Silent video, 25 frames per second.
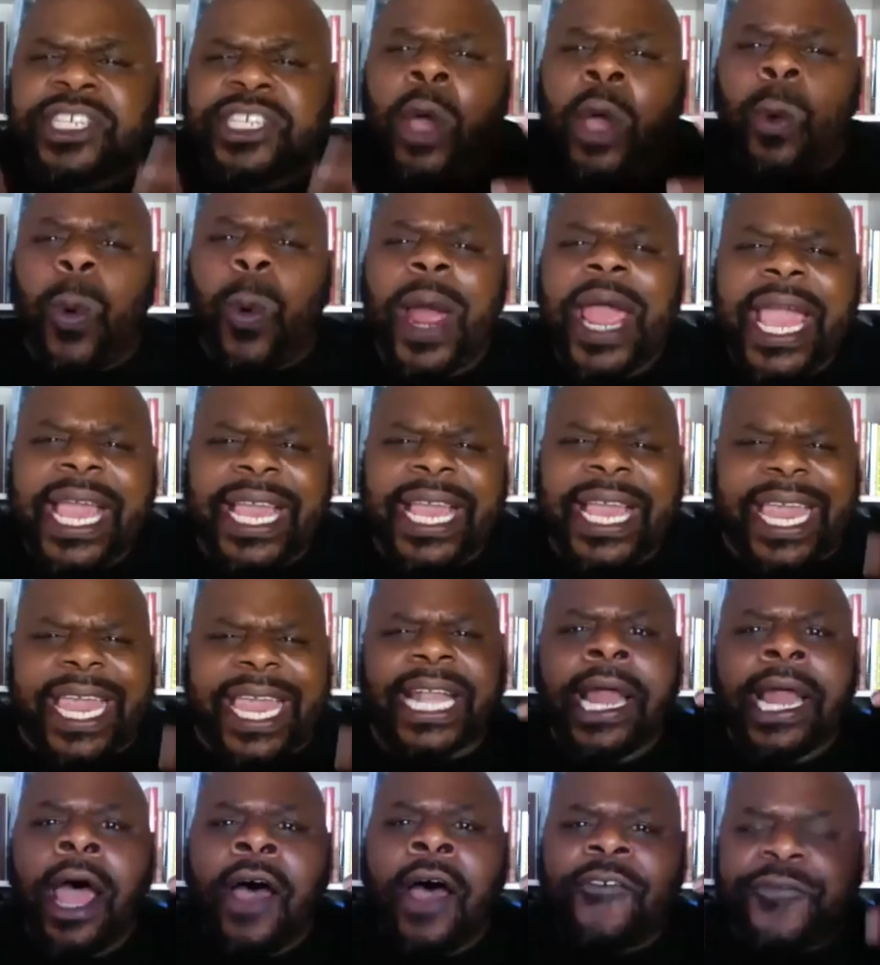We
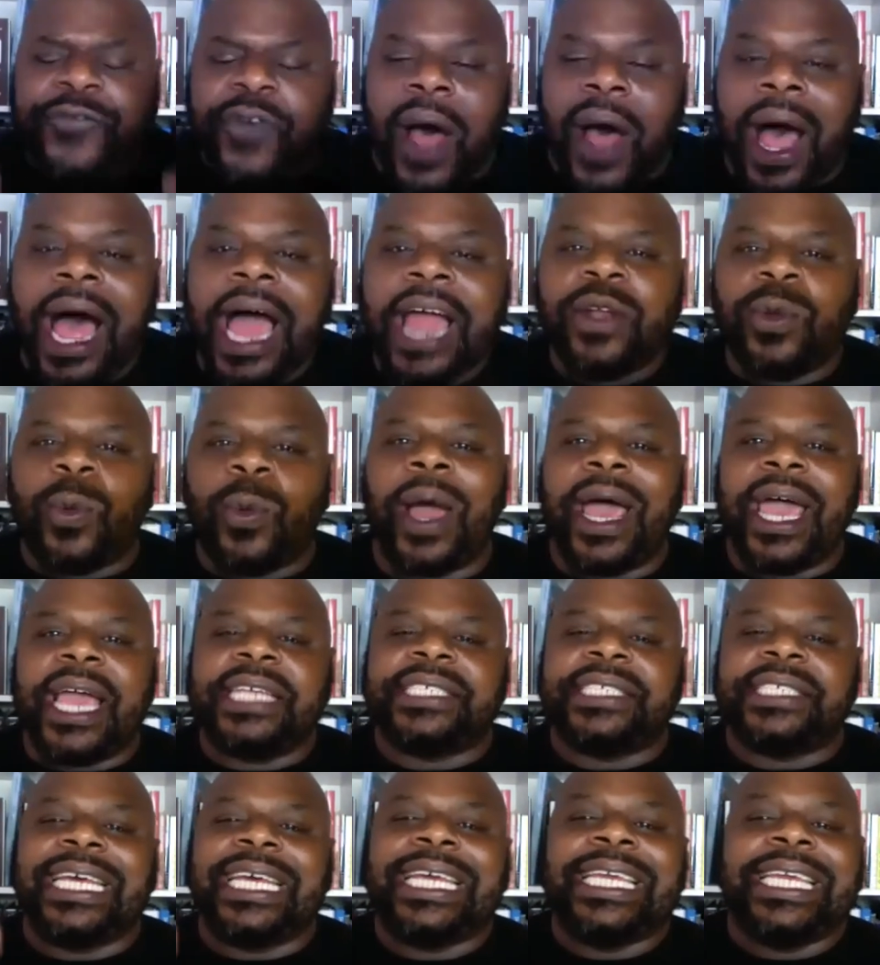can find ways
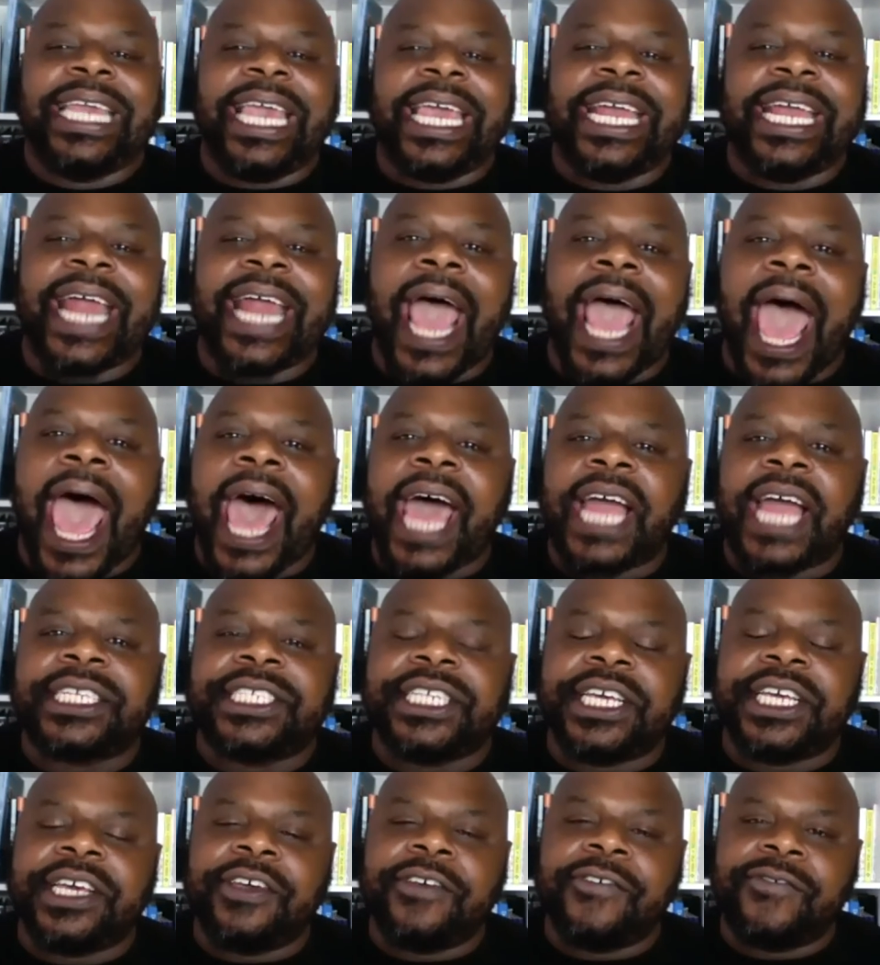to get
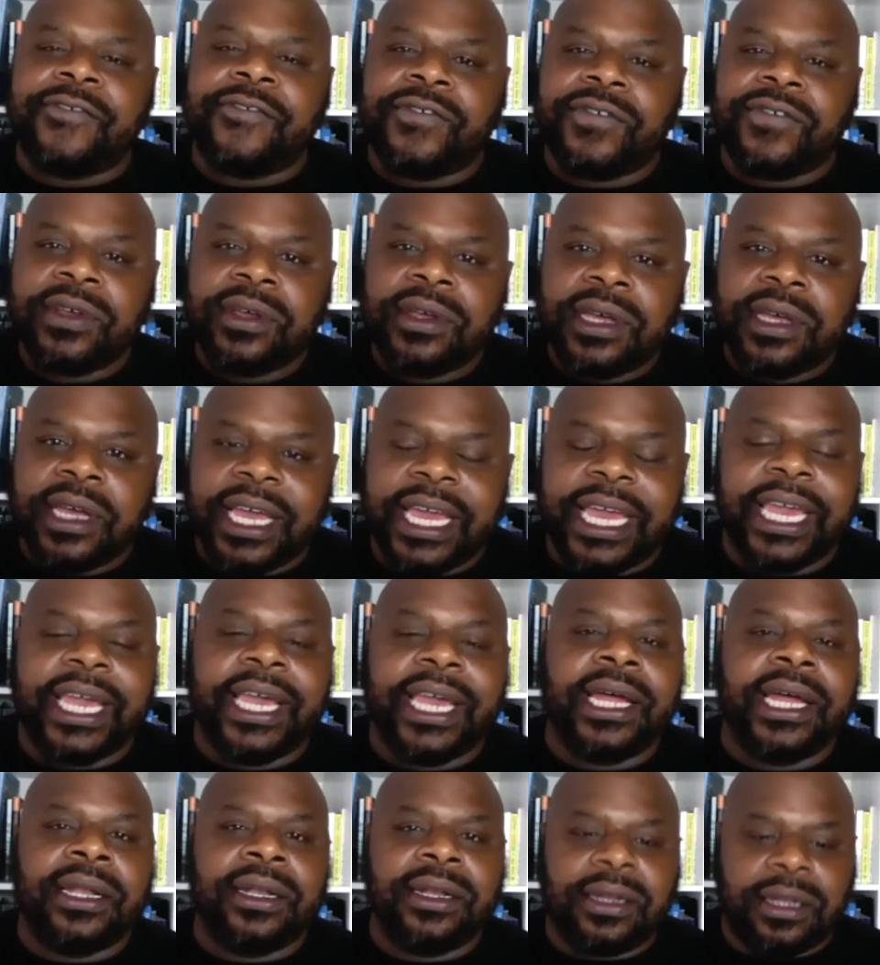active
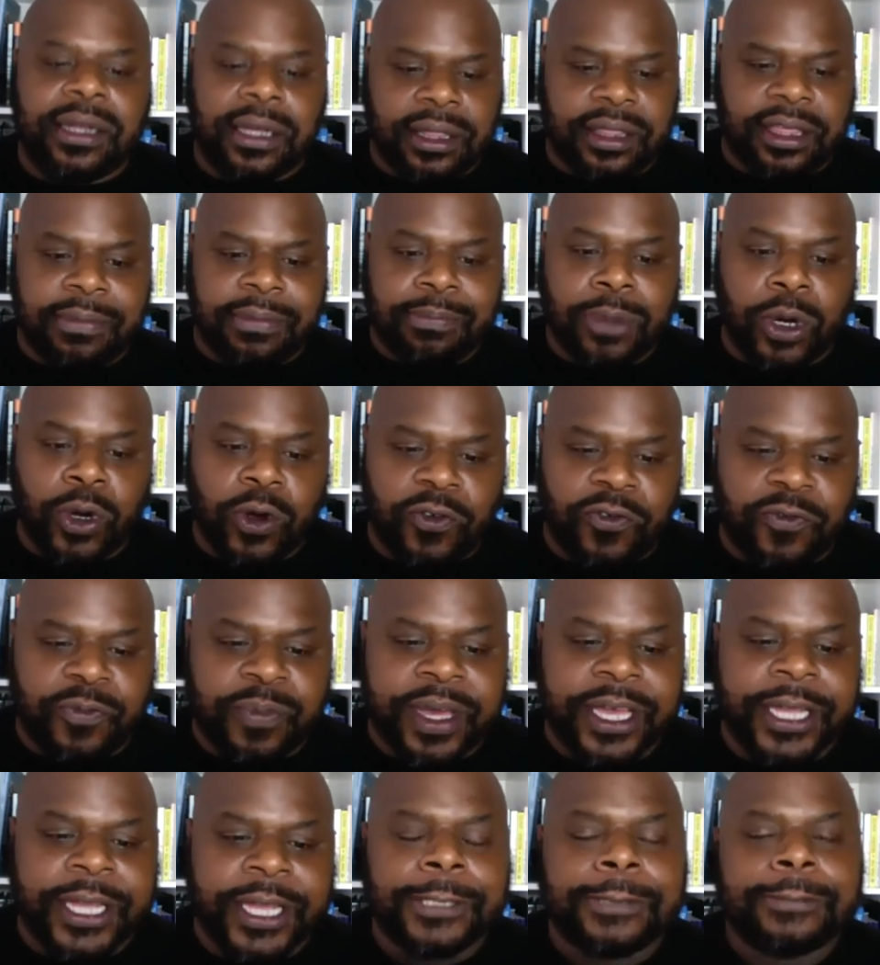in the movement.